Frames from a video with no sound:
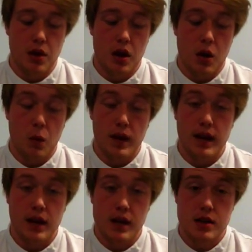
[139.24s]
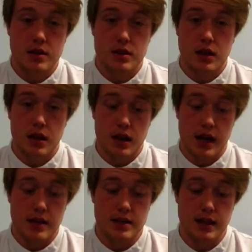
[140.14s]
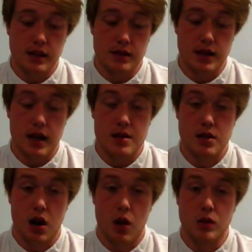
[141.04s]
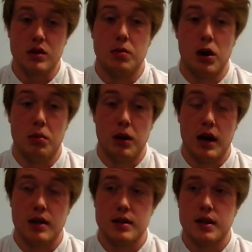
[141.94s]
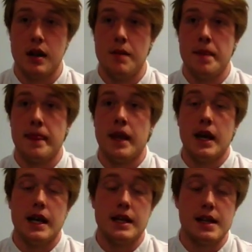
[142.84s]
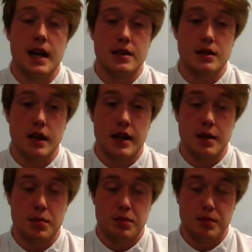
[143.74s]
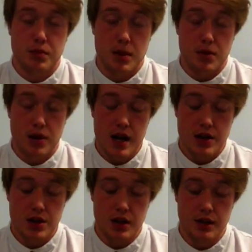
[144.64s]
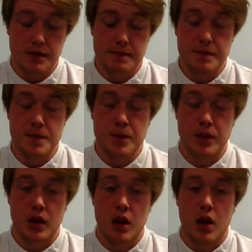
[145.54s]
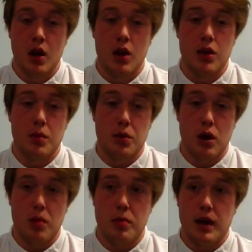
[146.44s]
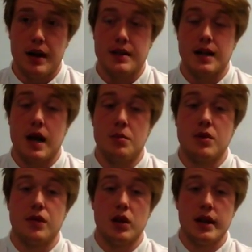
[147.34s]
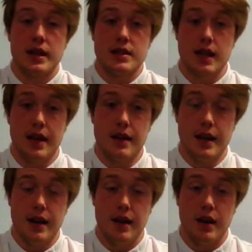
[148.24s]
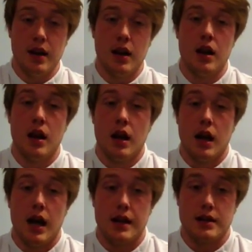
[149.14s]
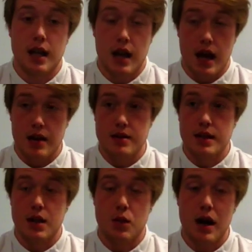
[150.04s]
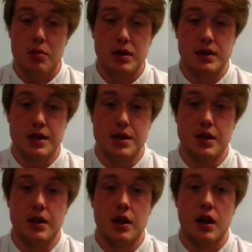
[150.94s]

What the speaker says: A weakness in skills that I saw was a pop pass. In the preparation, the prop had his arms fully extended, had his hands in the right position,